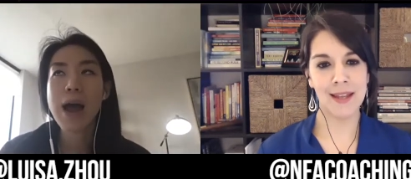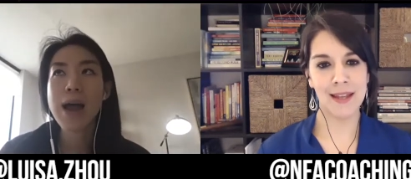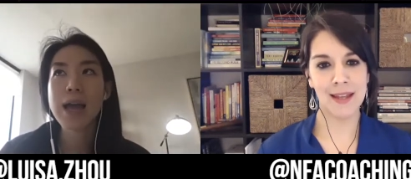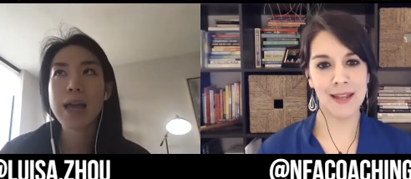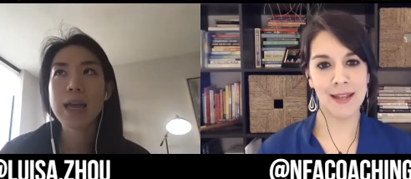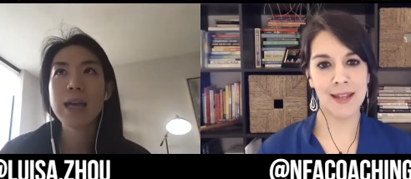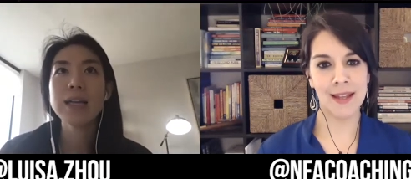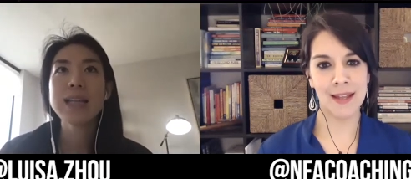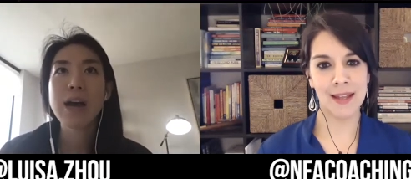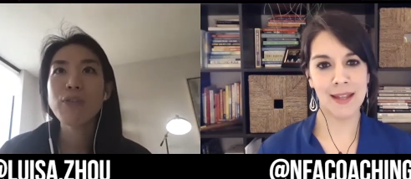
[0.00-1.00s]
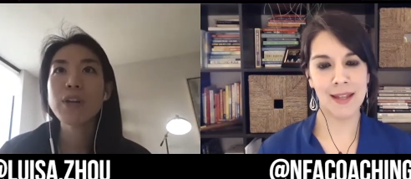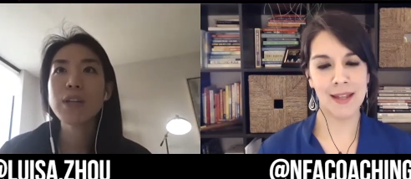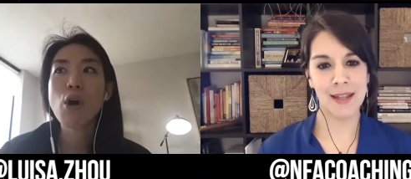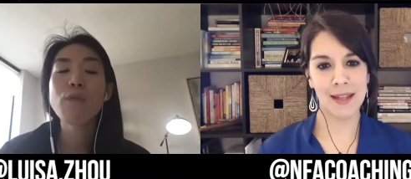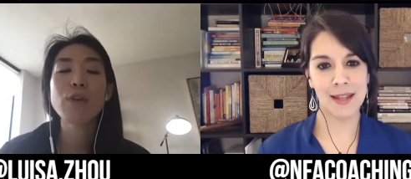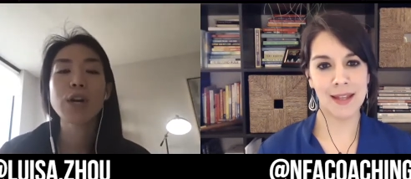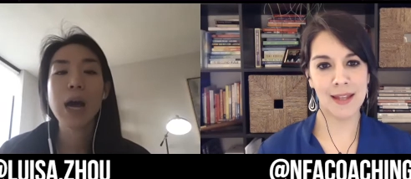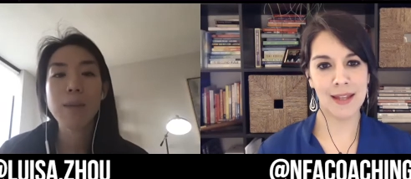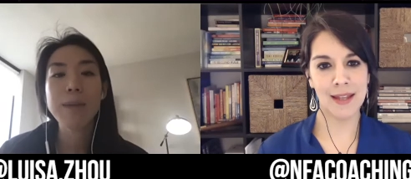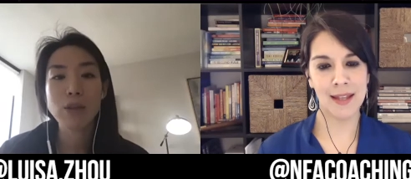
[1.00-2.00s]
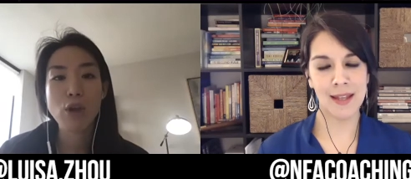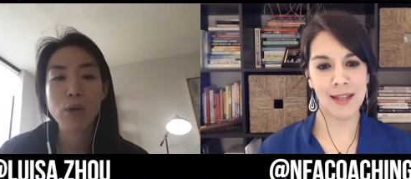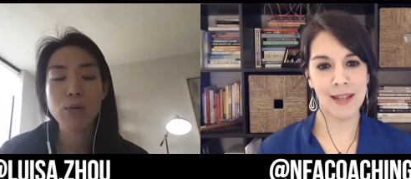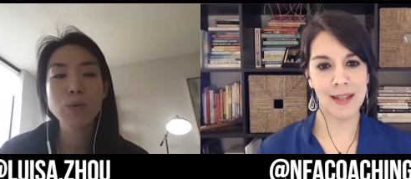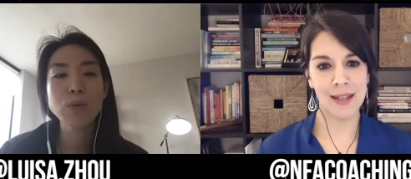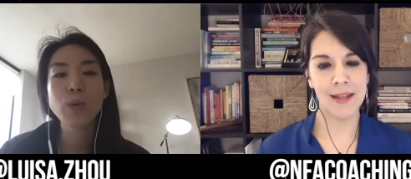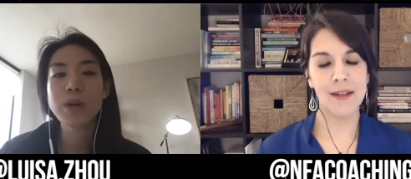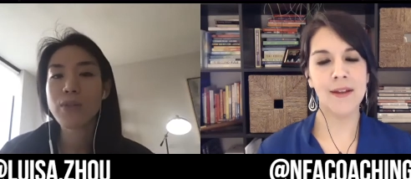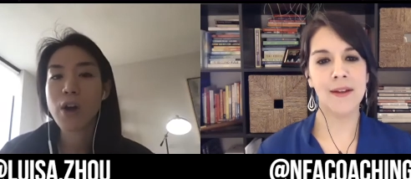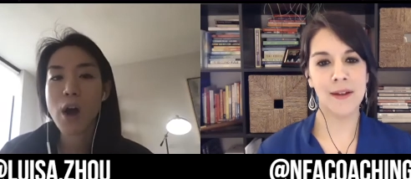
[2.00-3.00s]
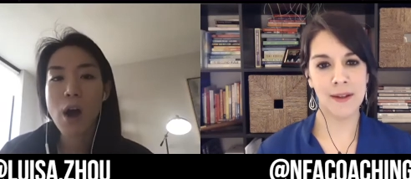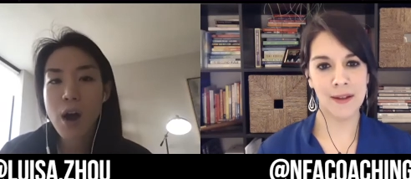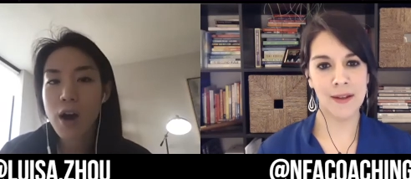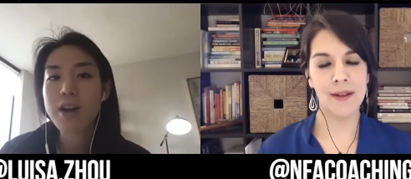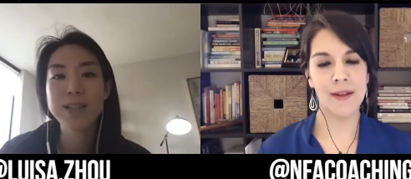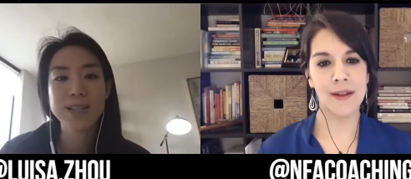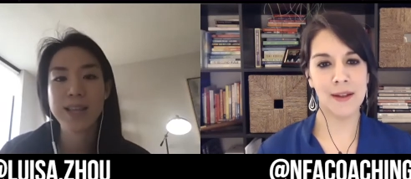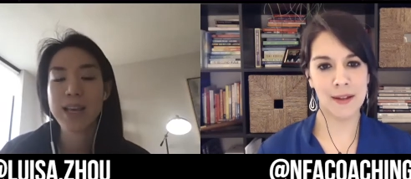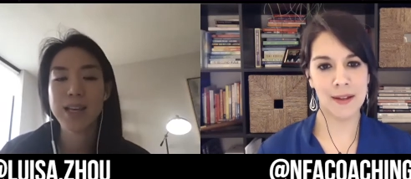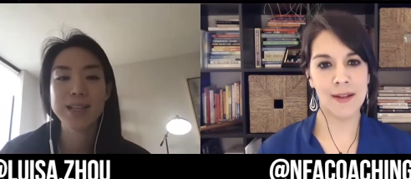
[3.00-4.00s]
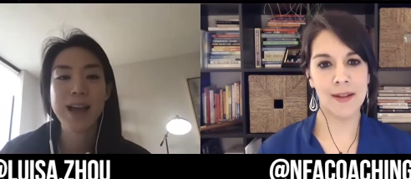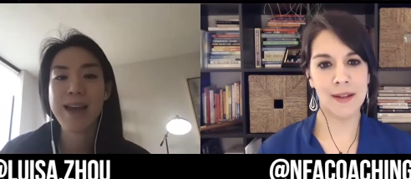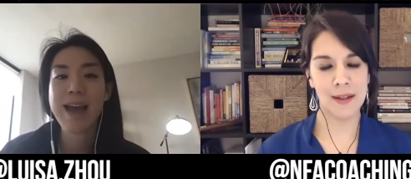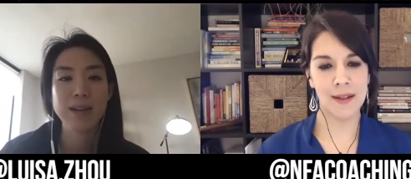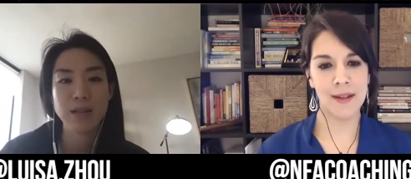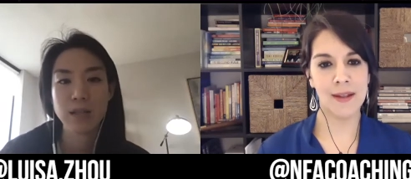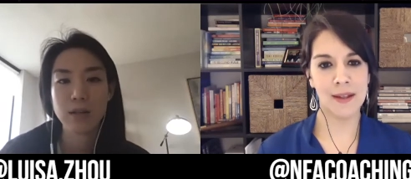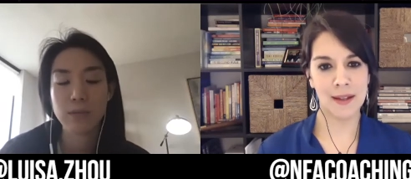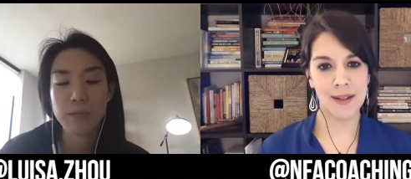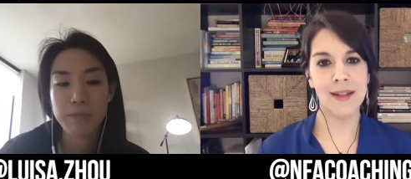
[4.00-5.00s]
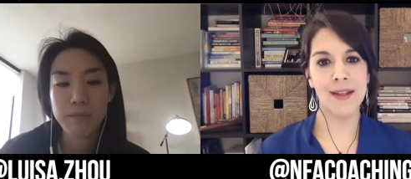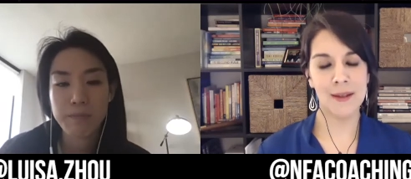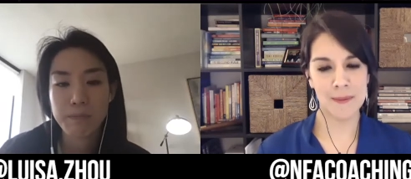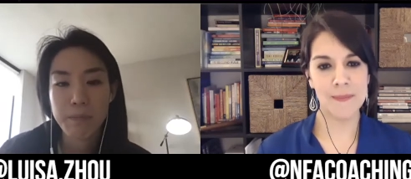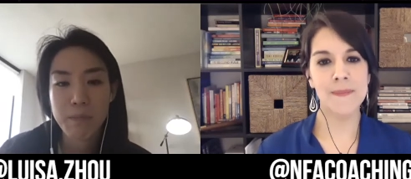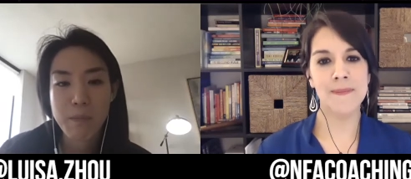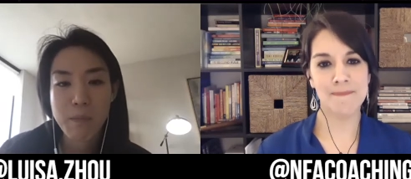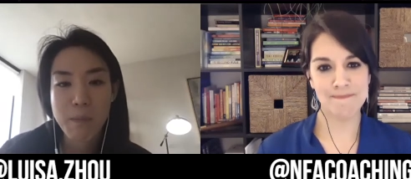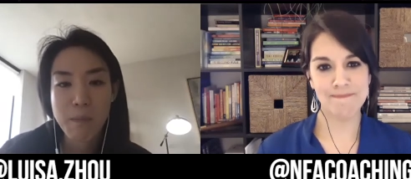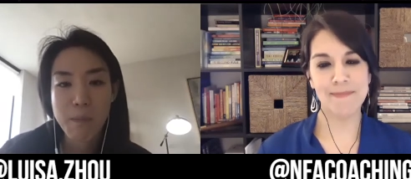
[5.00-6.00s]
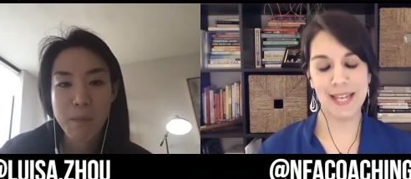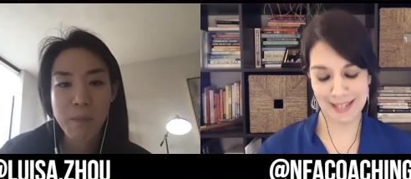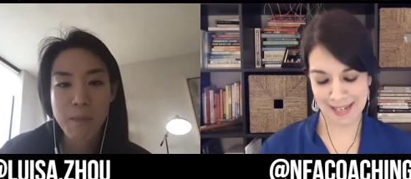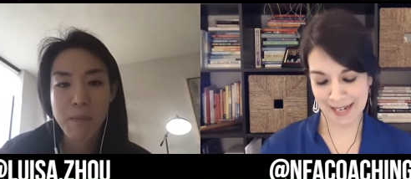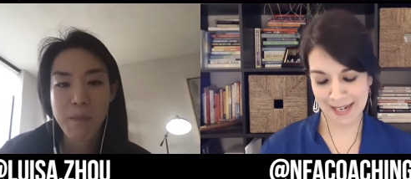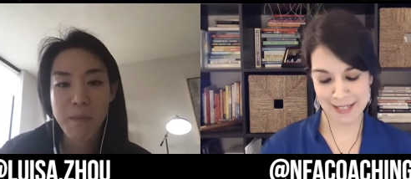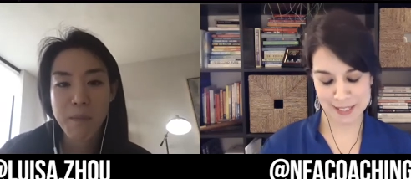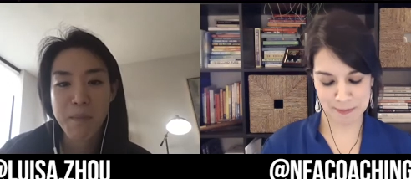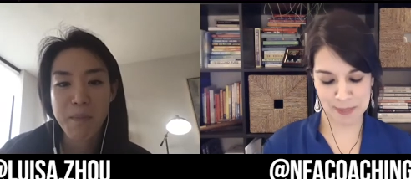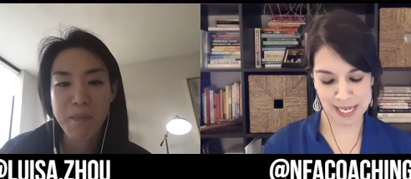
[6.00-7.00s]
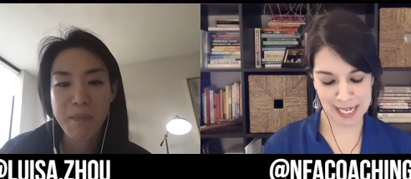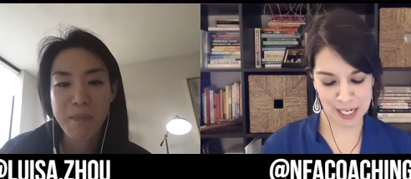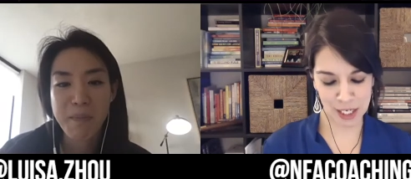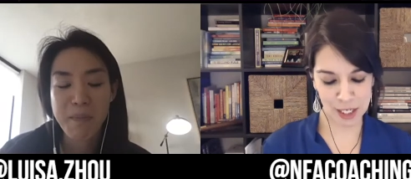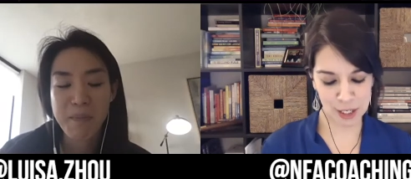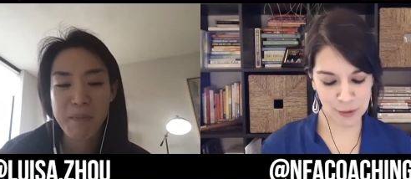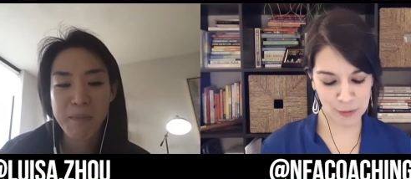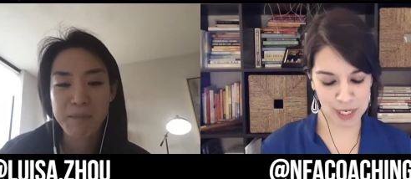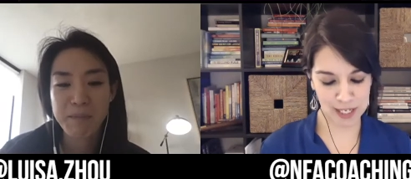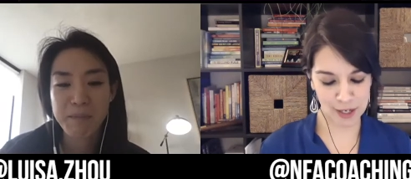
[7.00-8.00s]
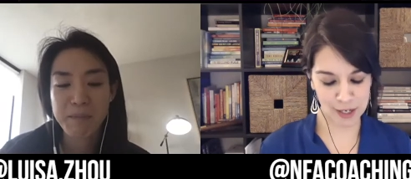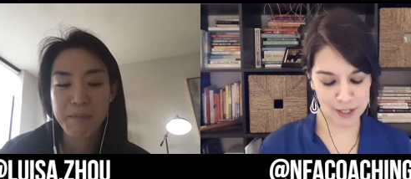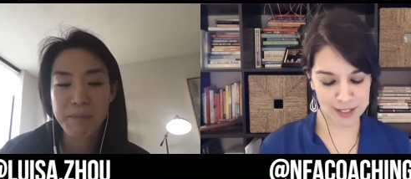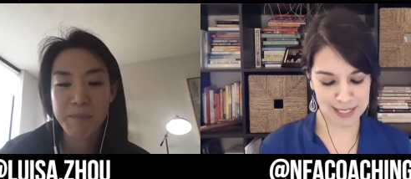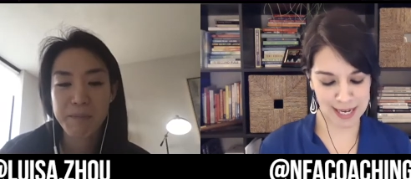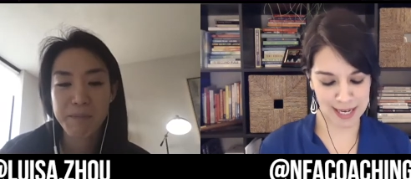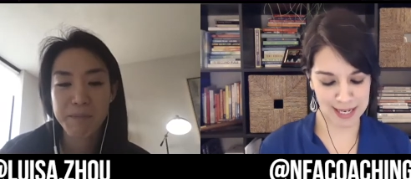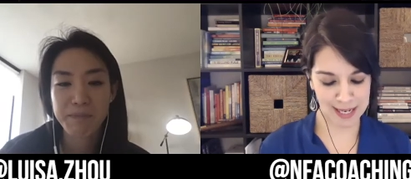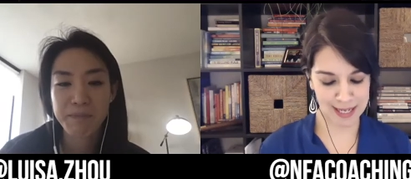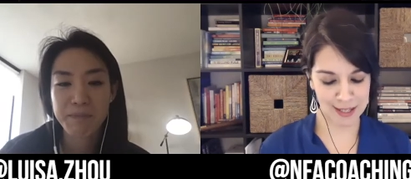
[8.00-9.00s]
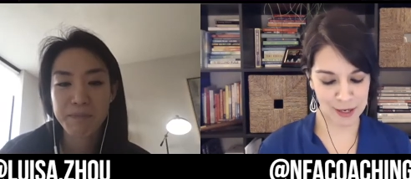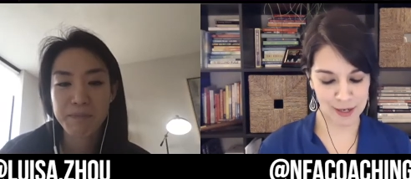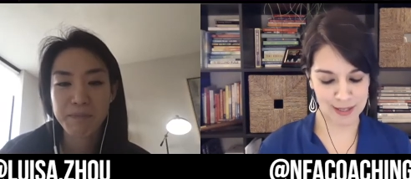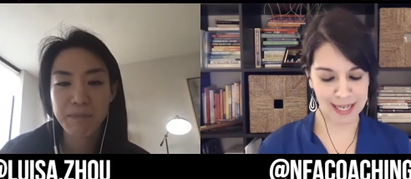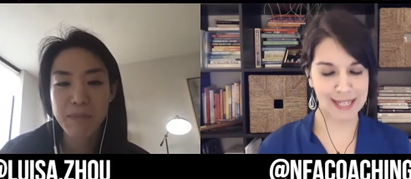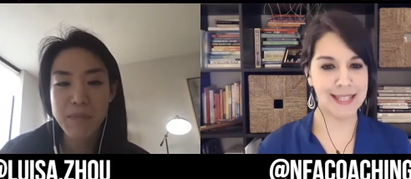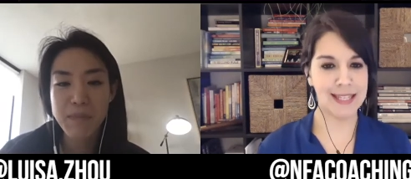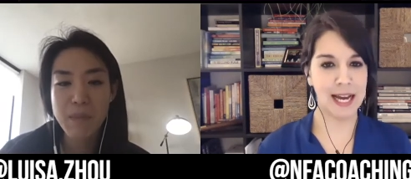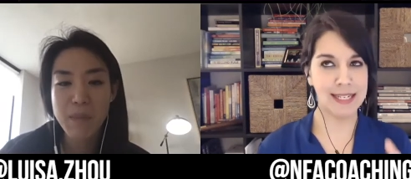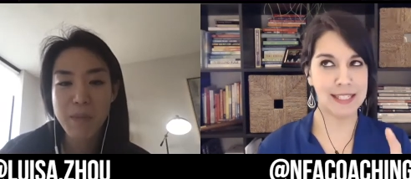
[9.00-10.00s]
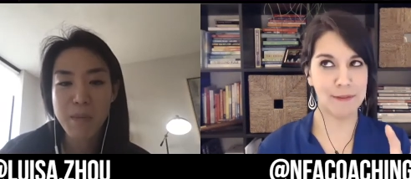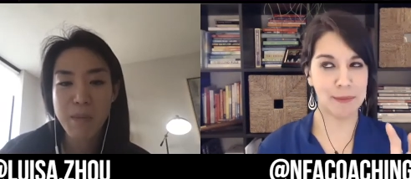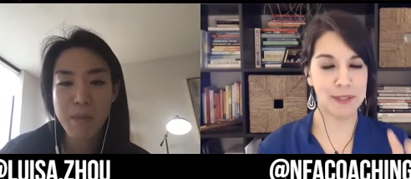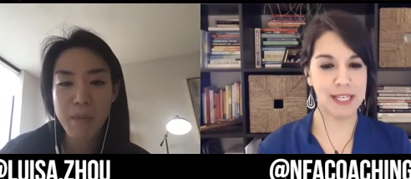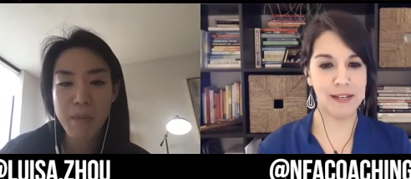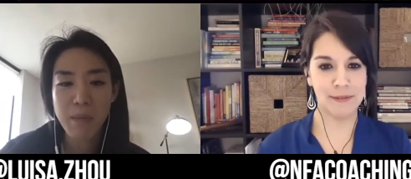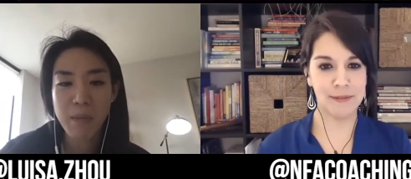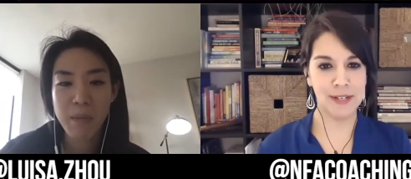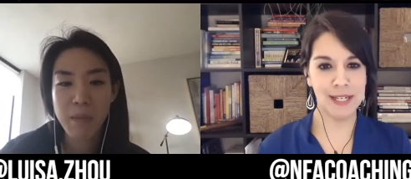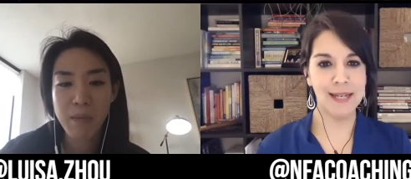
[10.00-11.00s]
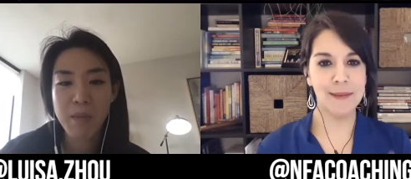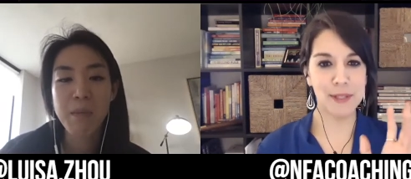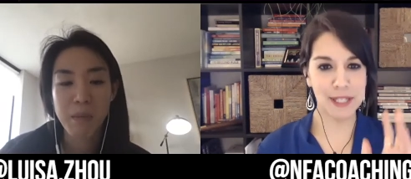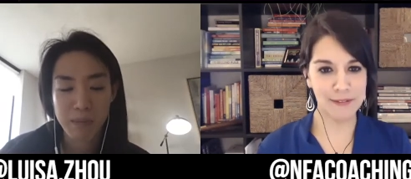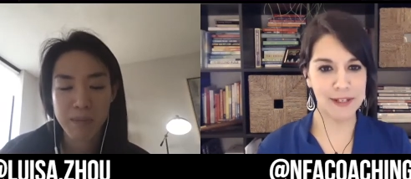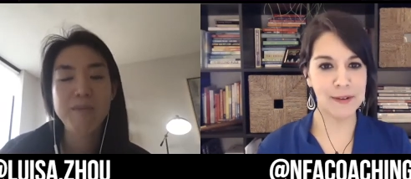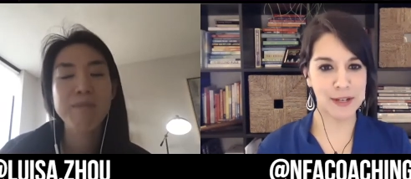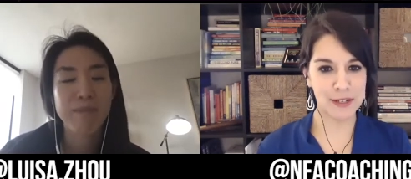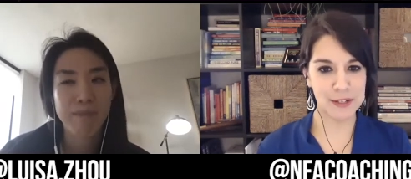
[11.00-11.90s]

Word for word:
Speaker 1: I definitely overcoming those was one of the hardest things I had to do.
Speaker 2: But yeah, that's big. And you know what you're saying, and they're like the idea of belief, believing you can